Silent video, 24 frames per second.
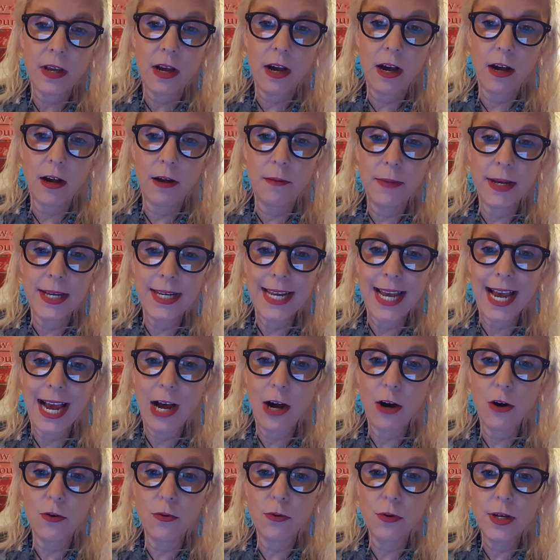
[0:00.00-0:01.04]
um, and
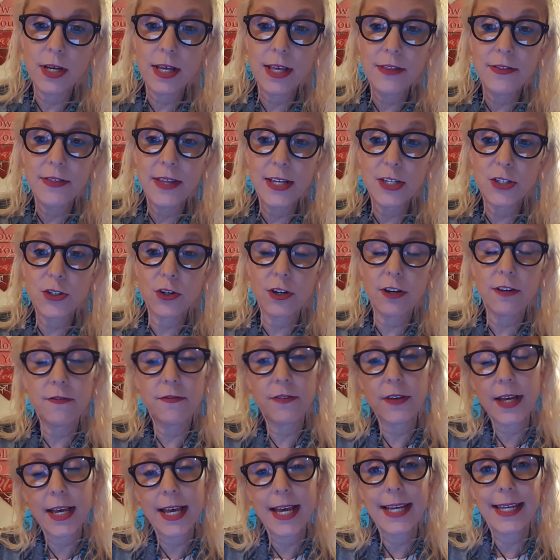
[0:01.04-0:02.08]
how they sort of
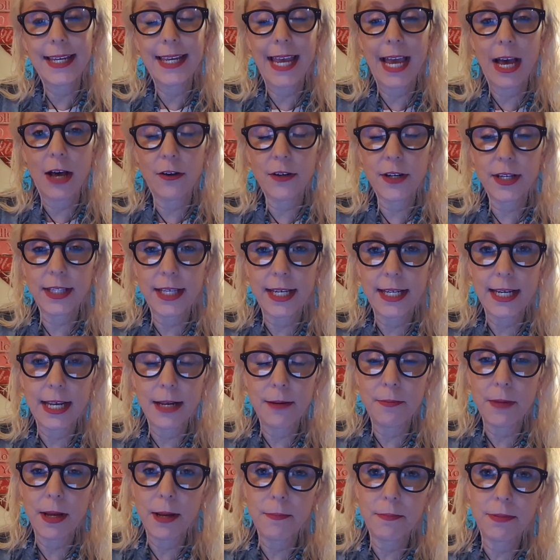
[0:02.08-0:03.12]
calculate
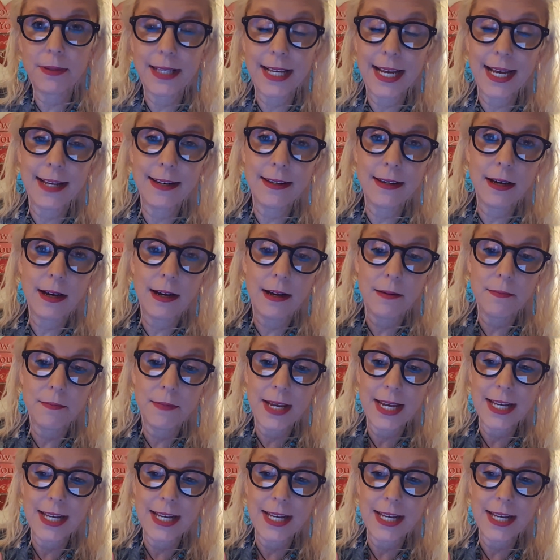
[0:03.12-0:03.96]
and, and plan um,